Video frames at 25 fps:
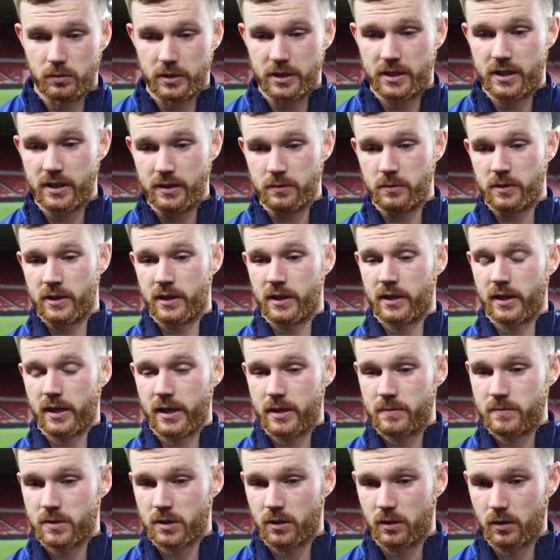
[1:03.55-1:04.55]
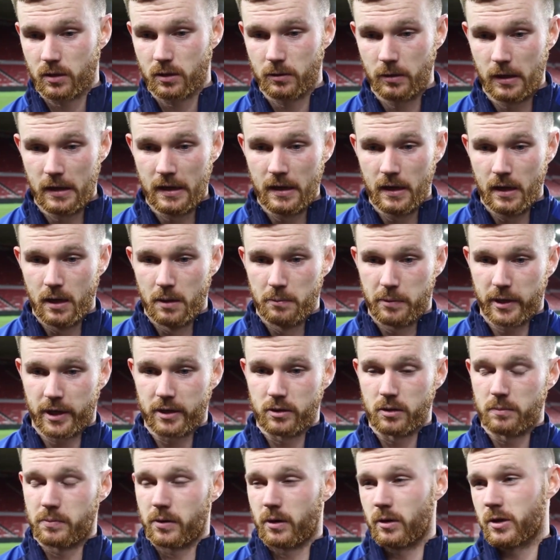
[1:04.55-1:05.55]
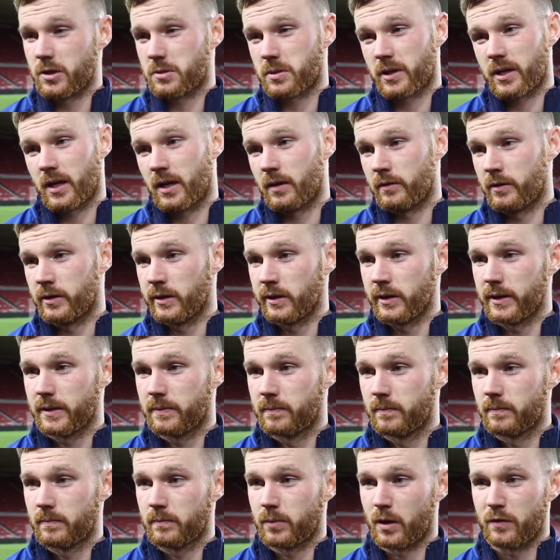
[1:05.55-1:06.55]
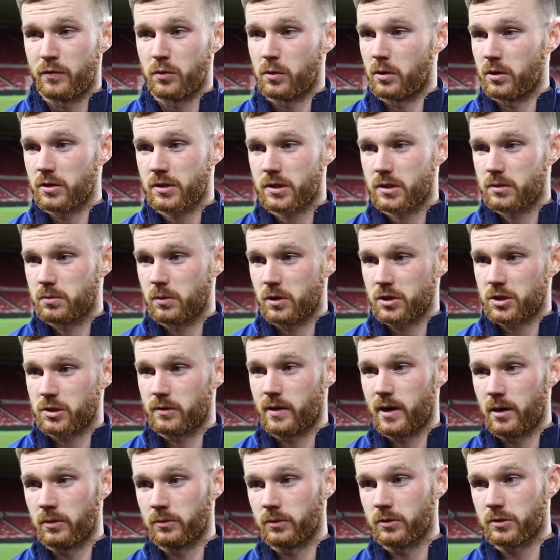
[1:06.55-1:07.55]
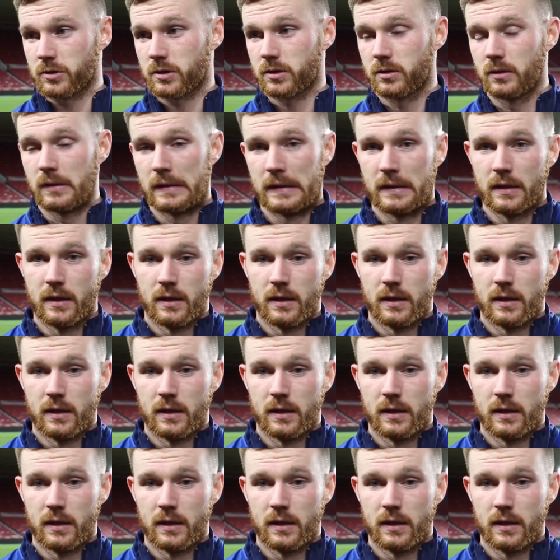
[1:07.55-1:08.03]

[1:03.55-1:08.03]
We keep winning games or picking up points. We can't really bother what's what's around us.